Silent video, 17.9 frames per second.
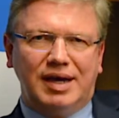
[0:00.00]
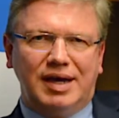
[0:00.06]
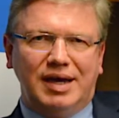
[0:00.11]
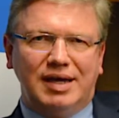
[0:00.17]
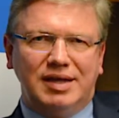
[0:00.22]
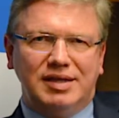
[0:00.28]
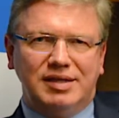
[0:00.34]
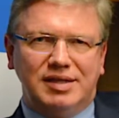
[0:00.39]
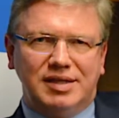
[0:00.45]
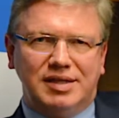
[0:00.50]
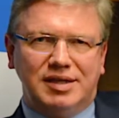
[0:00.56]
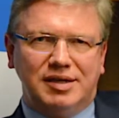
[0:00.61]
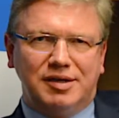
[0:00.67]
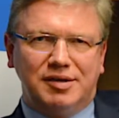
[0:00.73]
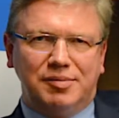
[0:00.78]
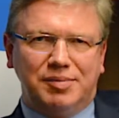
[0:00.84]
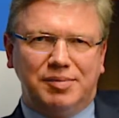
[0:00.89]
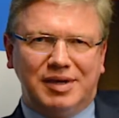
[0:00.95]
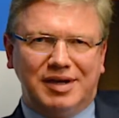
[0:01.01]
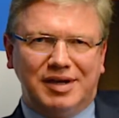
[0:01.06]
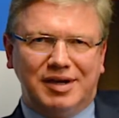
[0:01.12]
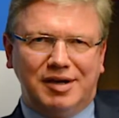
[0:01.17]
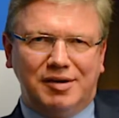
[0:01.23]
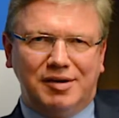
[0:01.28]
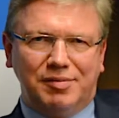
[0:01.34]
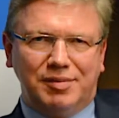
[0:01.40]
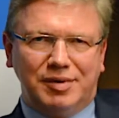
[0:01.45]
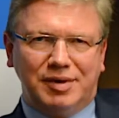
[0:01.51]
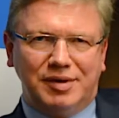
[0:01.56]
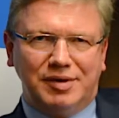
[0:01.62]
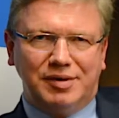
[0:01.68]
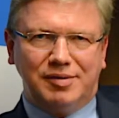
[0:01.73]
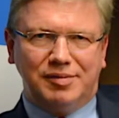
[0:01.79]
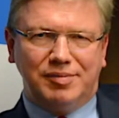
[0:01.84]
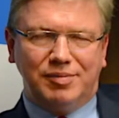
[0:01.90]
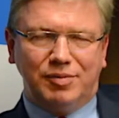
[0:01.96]
into
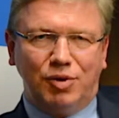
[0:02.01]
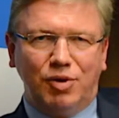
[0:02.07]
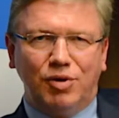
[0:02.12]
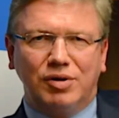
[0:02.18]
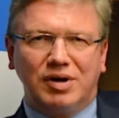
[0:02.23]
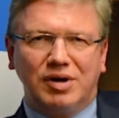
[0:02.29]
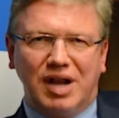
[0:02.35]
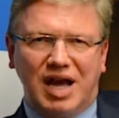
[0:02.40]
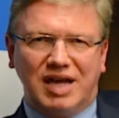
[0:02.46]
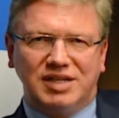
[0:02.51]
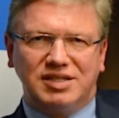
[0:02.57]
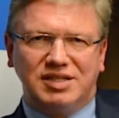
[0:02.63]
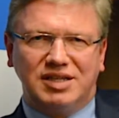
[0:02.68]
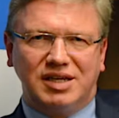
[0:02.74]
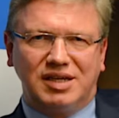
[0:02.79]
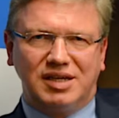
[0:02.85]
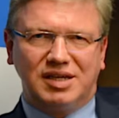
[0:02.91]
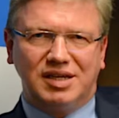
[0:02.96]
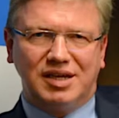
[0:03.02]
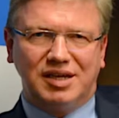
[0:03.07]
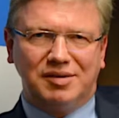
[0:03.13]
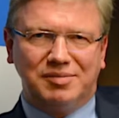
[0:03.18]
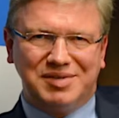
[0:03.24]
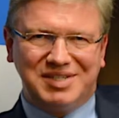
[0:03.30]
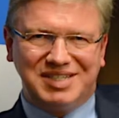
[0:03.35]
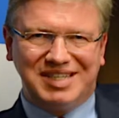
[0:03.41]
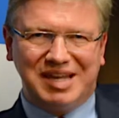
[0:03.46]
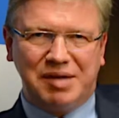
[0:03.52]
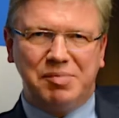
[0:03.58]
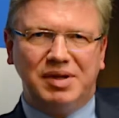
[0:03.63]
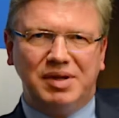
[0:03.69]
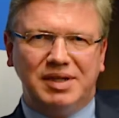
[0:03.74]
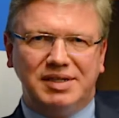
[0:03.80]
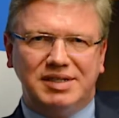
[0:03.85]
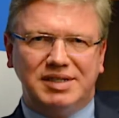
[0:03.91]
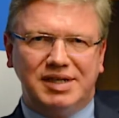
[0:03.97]
the long-lasting
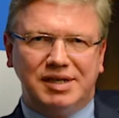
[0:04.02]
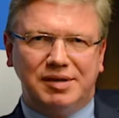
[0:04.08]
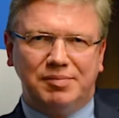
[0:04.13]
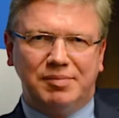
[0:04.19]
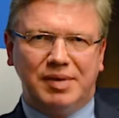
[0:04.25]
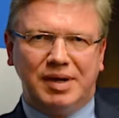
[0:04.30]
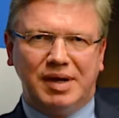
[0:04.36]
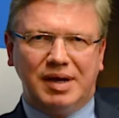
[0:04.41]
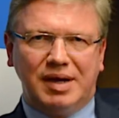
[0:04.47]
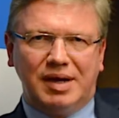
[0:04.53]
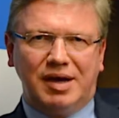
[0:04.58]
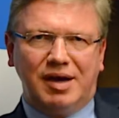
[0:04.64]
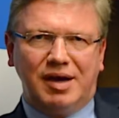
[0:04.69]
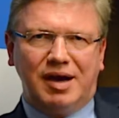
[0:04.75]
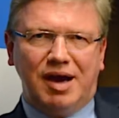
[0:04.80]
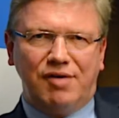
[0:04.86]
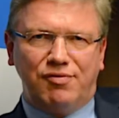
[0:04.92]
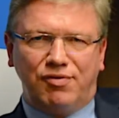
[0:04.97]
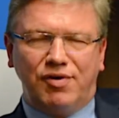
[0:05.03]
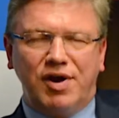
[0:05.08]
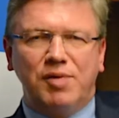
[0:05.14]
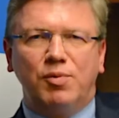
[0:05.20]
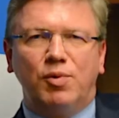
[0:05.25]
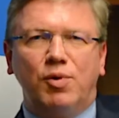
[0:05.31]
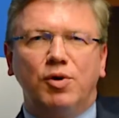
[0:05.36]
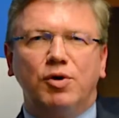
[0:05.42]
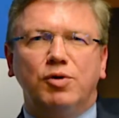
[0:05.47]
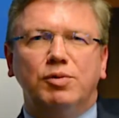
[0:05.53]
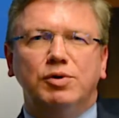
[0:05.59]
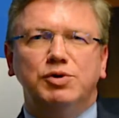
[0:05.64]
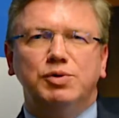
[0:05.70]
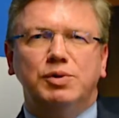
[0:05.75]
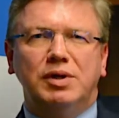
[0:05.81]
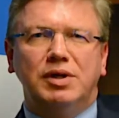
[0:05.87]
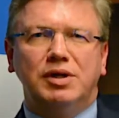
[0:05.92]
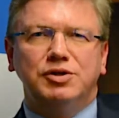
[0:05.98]
stability, a framework which
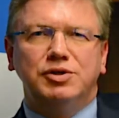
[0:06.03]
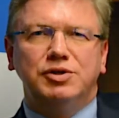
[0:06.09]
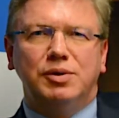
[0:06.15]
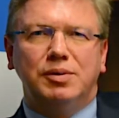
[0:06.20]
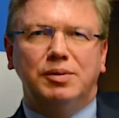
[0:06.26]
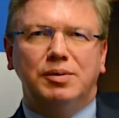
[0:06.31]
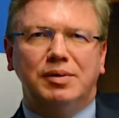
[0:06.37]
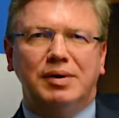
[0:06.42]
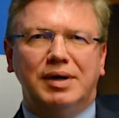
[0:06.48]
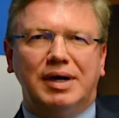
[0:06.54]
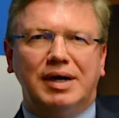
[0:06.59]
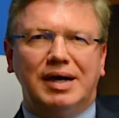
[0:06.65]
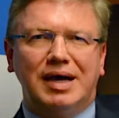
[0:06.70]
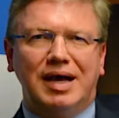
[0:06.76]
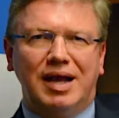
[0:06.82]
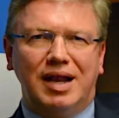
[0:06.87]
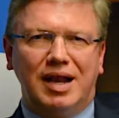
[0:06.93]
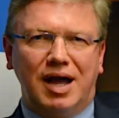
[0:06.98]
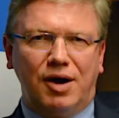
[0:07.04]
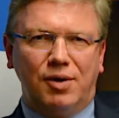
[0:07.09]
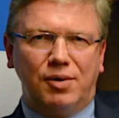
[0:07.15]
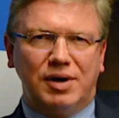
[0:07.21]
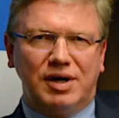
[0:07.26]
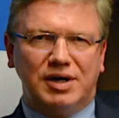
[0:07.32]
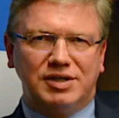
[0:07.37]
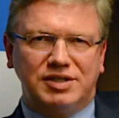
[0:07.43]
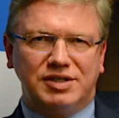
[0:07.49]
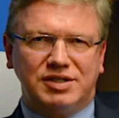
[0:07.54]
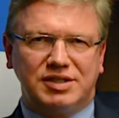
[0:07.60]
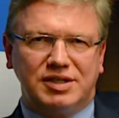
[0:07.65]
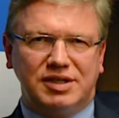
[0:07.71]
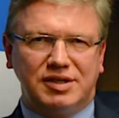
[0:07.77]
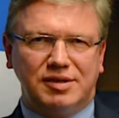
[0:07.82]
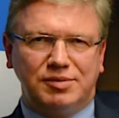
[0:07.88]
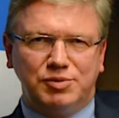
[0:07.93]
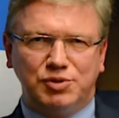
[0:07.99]
will also allow us
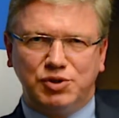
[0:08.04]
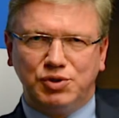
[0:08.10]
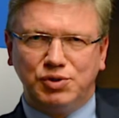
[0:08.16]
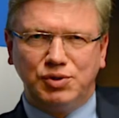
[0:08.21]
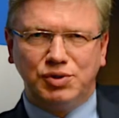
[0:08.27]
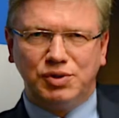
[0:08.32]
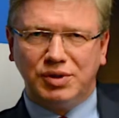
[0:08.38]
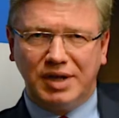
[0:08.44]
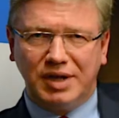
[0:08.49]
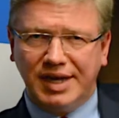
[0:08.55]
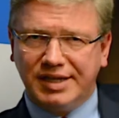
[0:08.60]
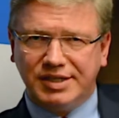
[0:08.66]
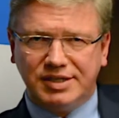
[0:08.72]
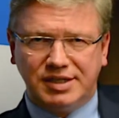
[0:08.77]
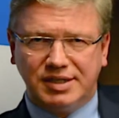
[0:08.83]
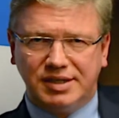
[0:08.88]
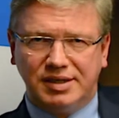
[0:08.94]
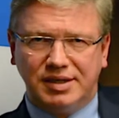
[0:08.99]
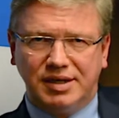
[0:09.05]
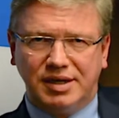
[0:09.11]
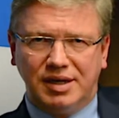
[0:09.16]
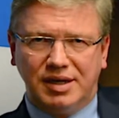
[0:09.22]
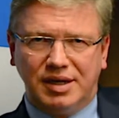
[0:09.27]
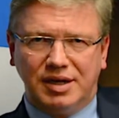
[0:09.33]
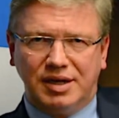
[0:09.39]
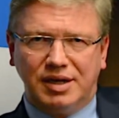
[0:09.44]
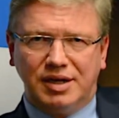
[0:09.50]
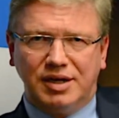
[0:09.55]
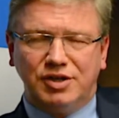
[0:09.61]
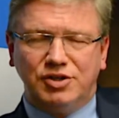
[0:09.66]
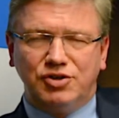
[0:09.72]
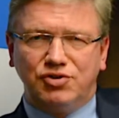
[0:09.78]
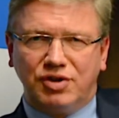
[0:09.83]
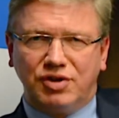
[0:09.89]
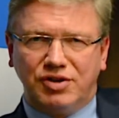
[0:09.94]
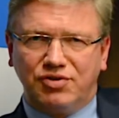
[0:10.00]
sooner or later
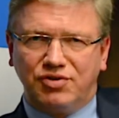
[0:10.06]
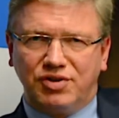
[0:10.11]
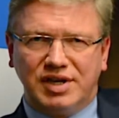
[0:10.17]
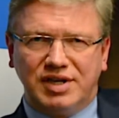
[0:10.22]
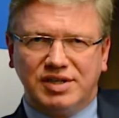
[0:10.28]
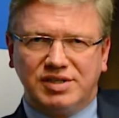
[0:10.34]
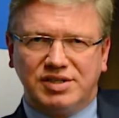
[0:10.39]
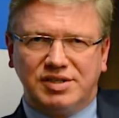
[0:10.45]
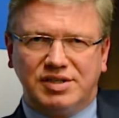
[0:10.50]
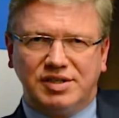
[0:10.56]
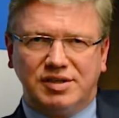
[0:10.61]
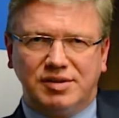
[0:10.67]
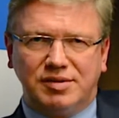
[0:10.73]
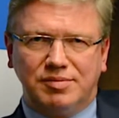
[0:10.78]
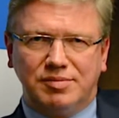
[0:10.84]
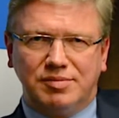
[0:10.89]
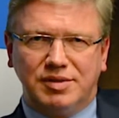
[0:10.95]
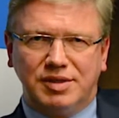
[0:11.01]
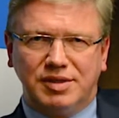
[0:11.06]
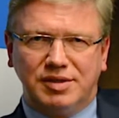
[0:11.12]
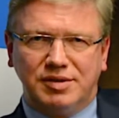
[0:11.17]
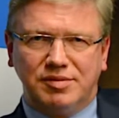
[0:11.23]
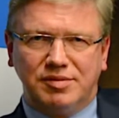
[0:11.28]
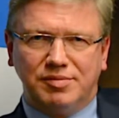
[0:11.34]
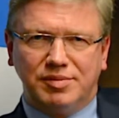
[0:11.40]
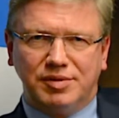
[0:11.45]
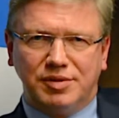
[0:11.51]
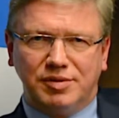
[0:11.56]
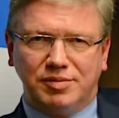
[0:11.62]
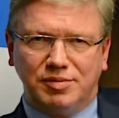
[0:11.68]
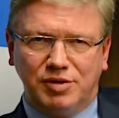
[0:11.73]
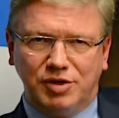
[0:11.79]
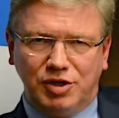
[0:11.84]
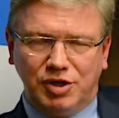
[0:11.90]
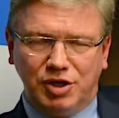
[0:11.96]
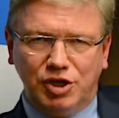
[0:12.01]
to address the
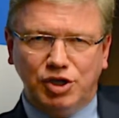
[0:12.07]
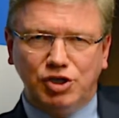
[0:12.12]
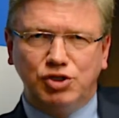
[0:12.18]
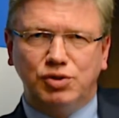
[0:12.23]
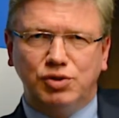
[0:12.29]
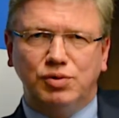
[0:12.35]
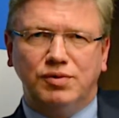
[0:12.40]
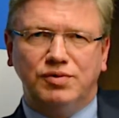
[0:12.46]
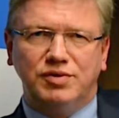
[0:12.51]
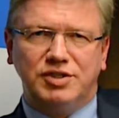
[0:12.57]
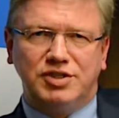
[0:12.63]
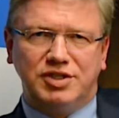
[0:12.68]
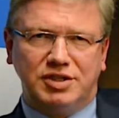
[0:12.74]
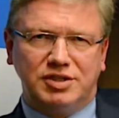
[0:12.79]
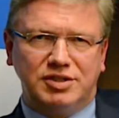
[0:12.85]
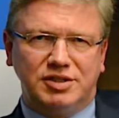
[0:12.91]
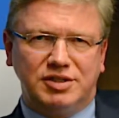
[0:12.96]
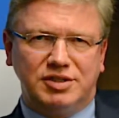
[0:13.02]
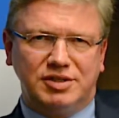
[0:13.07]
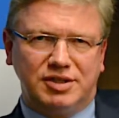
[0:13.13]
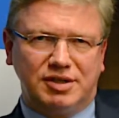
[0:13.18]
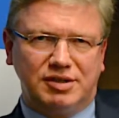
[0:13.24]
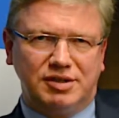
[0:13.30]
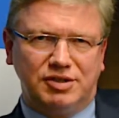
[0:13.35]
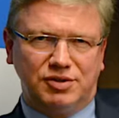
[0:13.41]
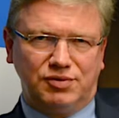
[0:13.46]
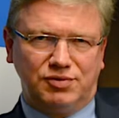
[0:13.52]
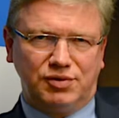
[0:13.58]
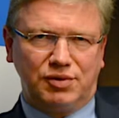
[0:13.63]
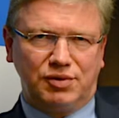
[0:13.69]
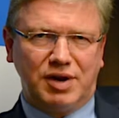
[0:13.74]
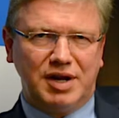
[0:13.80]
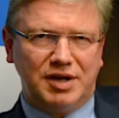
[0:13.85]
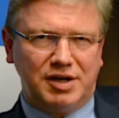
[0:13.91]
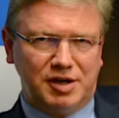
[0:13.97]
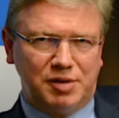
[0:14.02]
issue of the territorial integrity of
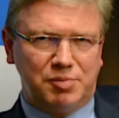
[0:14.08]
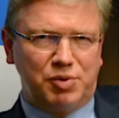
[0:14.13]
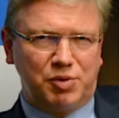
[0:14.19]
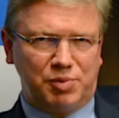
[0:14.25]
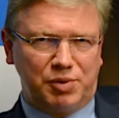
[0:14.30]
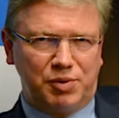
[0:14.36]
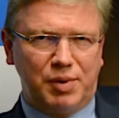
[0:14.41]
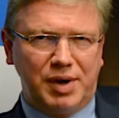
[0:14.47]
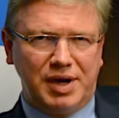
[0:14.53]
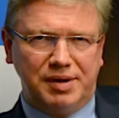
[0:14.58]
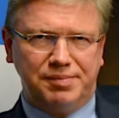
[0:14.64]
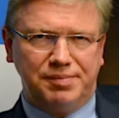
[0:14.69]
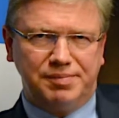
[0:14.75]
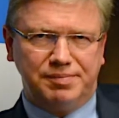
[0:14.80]
Ukraine in a proper way.